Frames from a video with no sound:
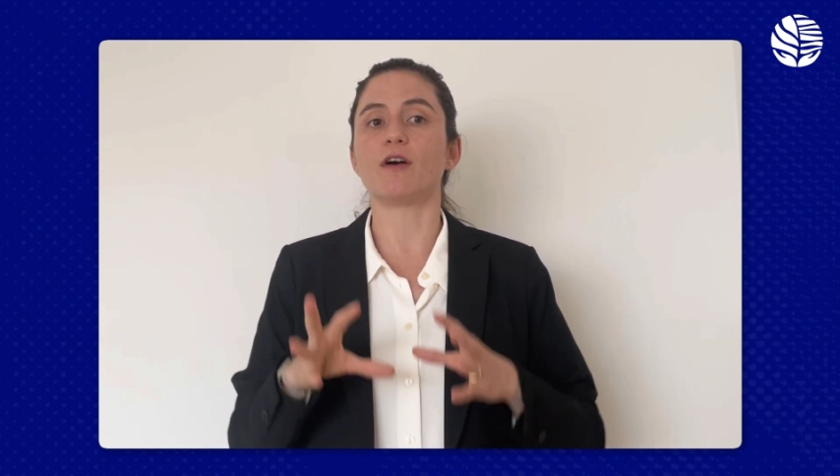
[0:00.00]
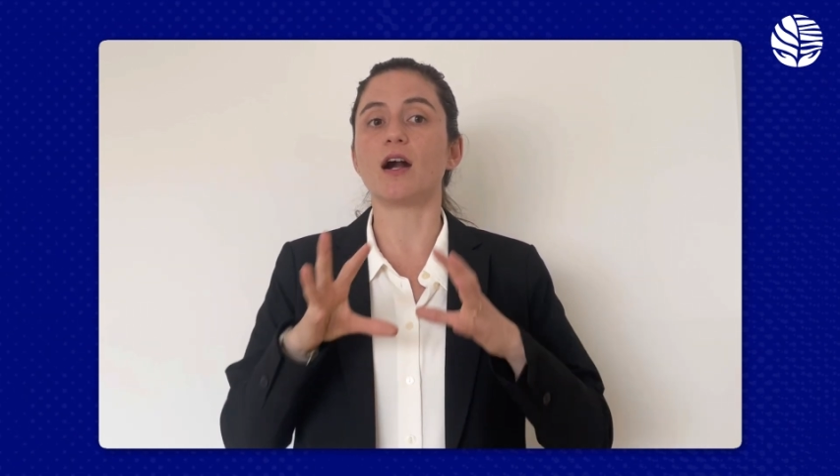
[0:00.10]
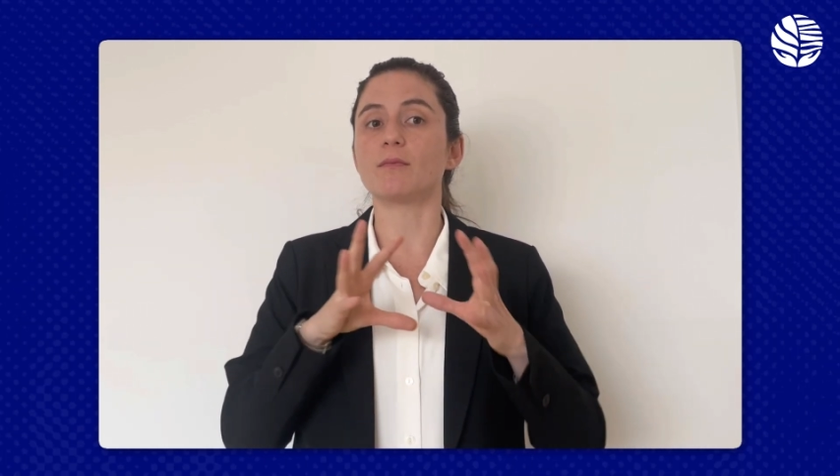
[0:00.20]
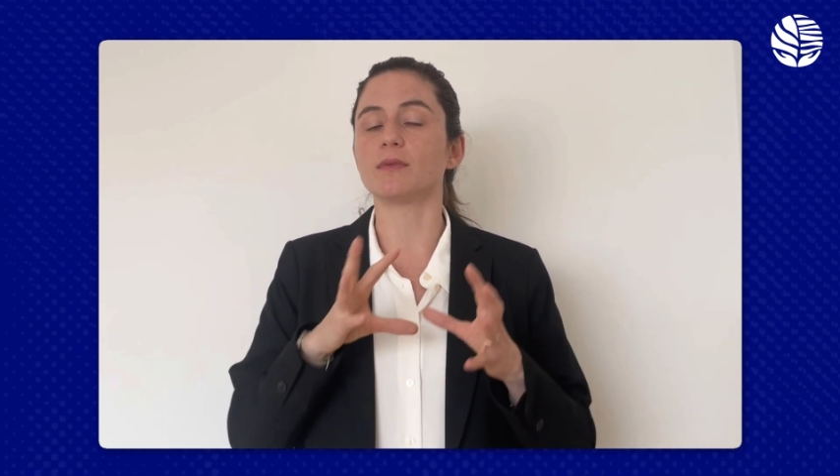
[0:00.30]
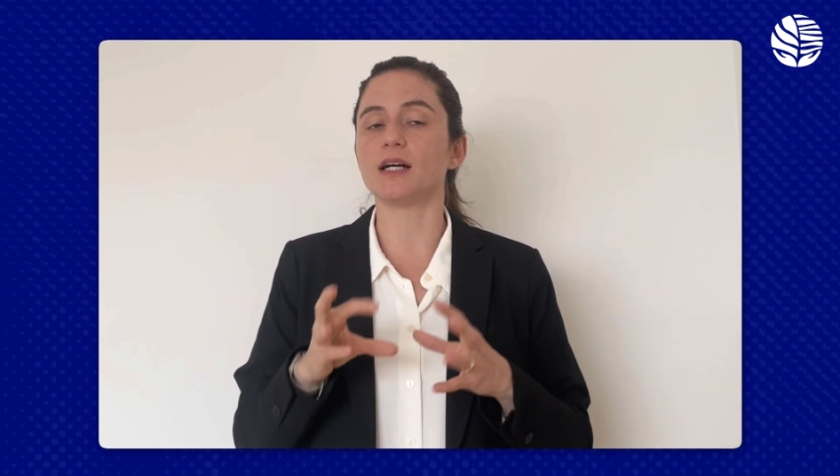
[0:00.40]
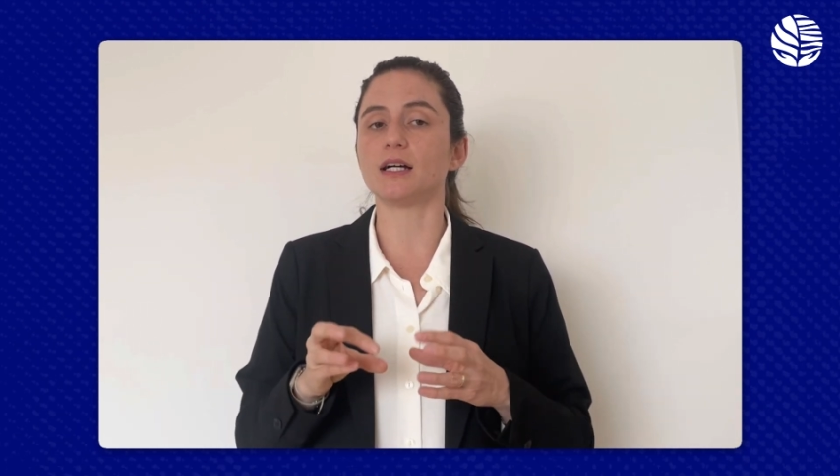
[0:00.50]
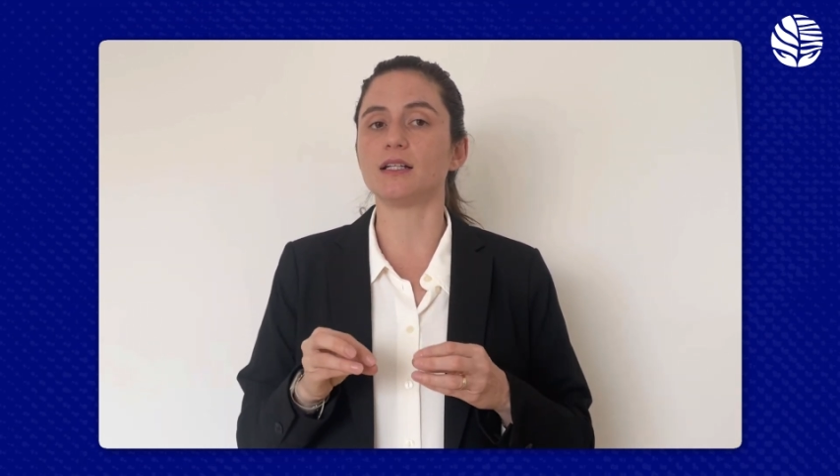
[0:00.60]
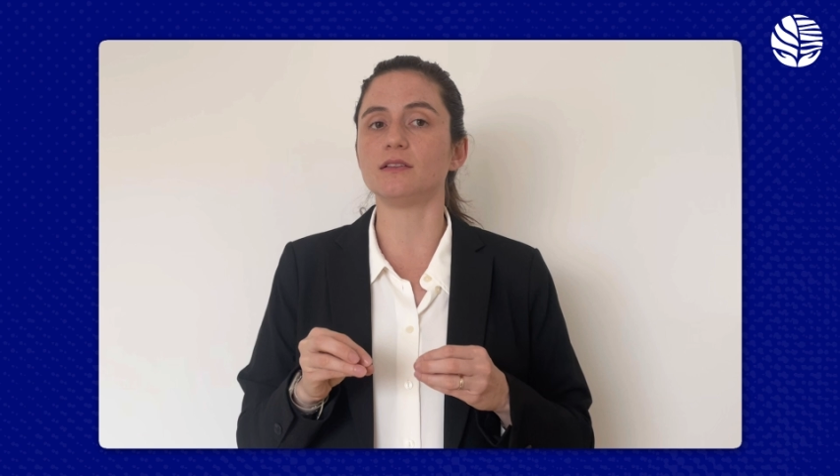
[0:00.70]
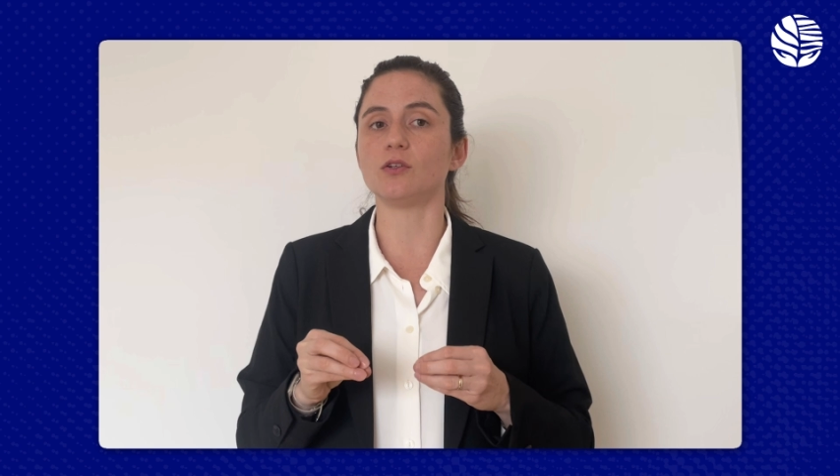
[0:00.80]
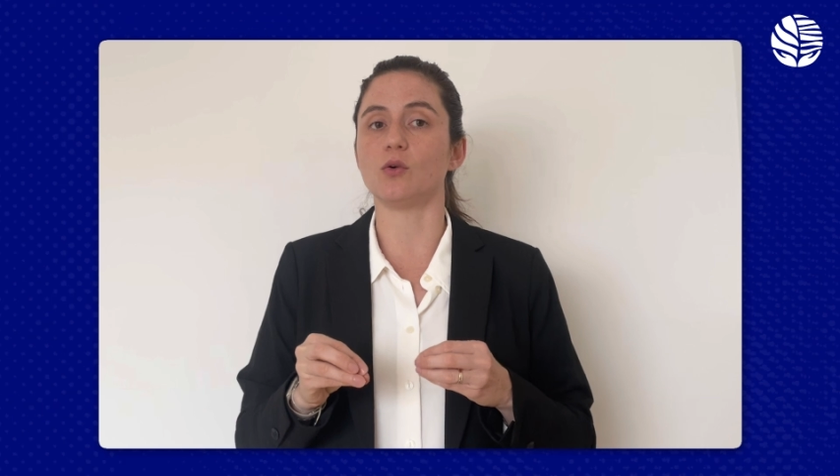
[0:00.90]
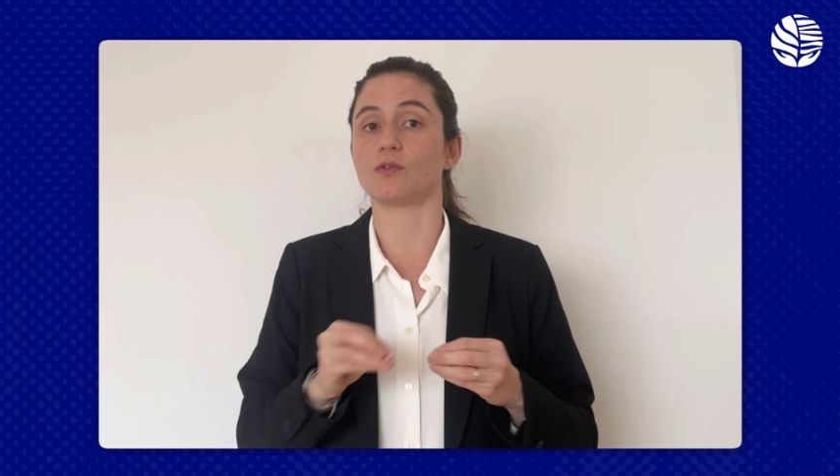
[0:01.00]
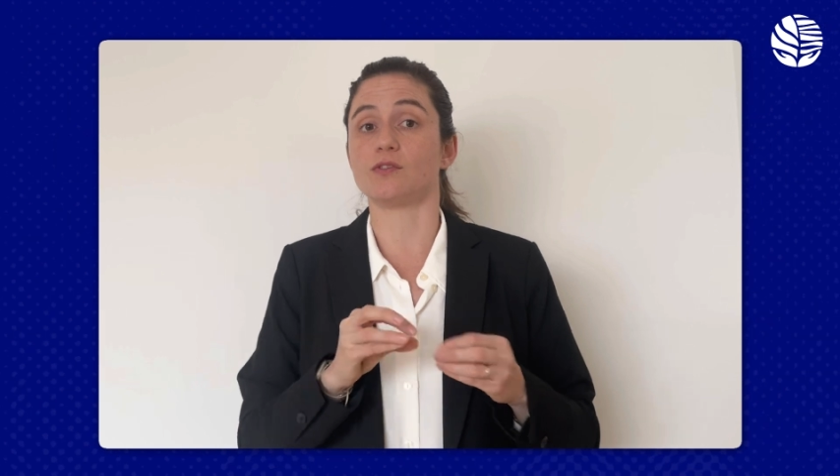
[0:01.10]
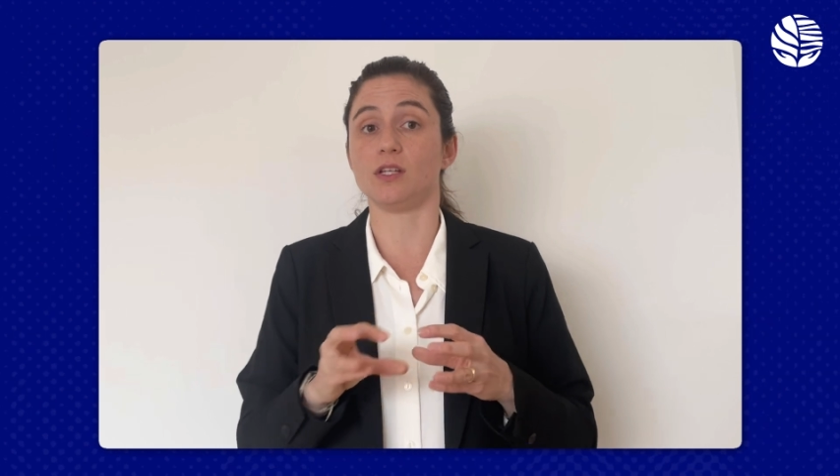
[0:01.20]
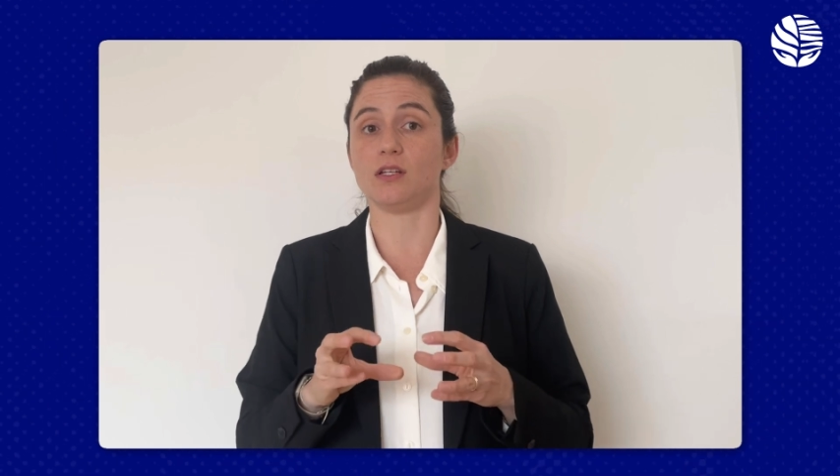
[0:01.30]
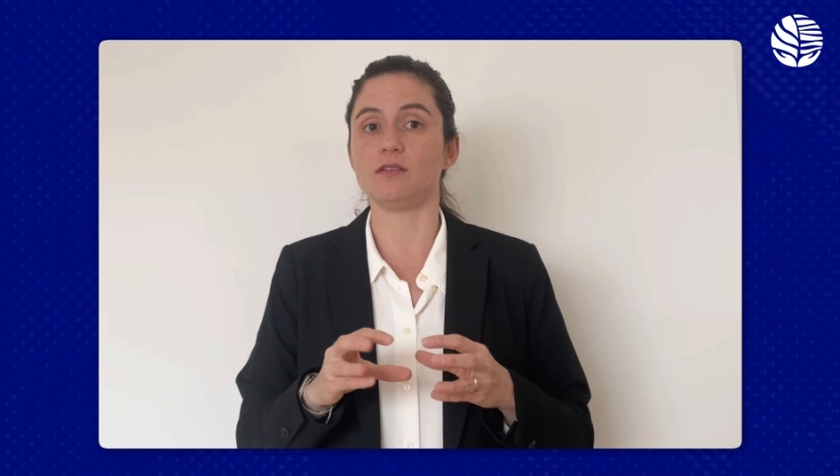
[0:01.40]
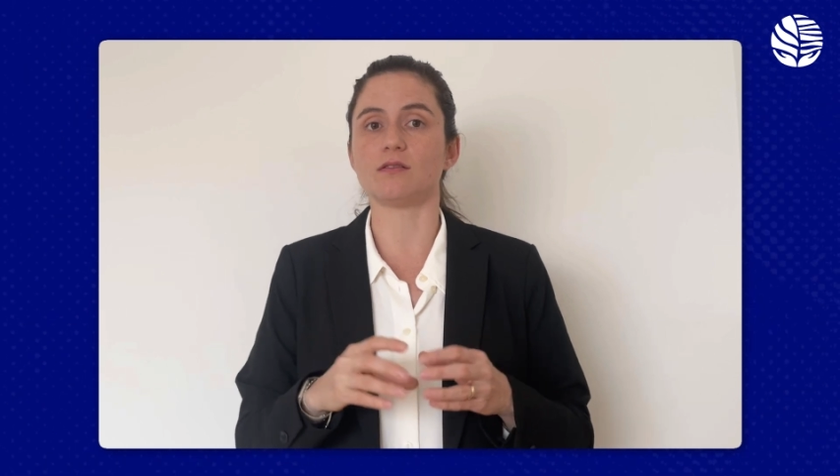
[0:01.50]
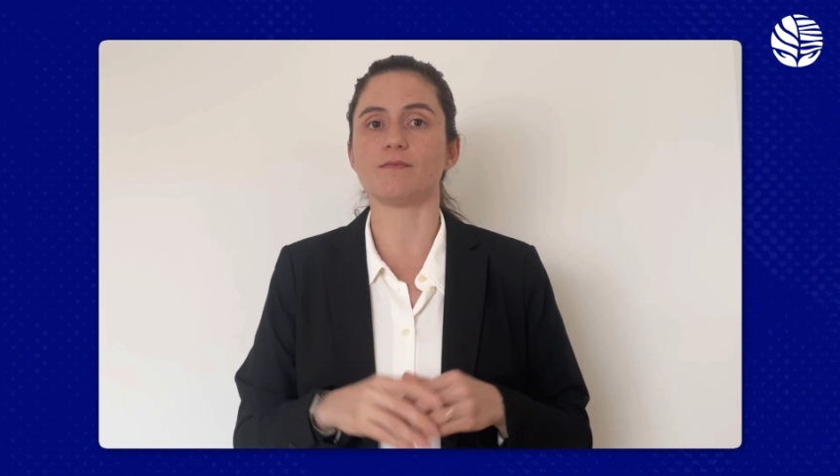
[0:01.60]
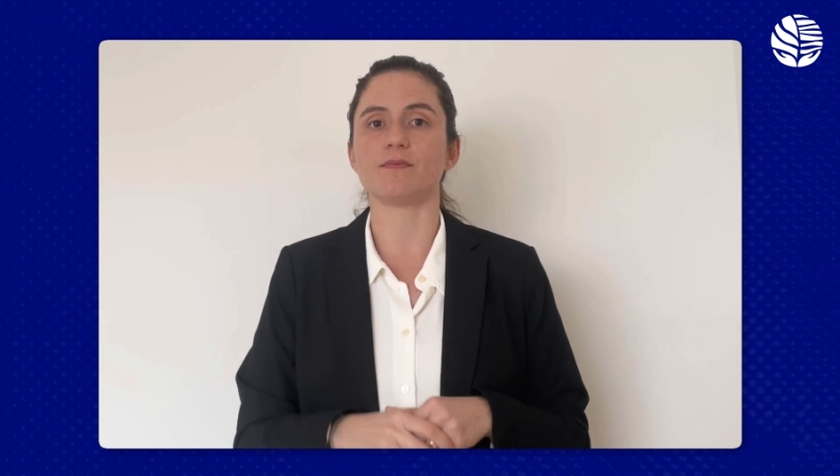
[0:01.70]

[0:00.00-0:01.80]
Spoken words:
farmland or cities.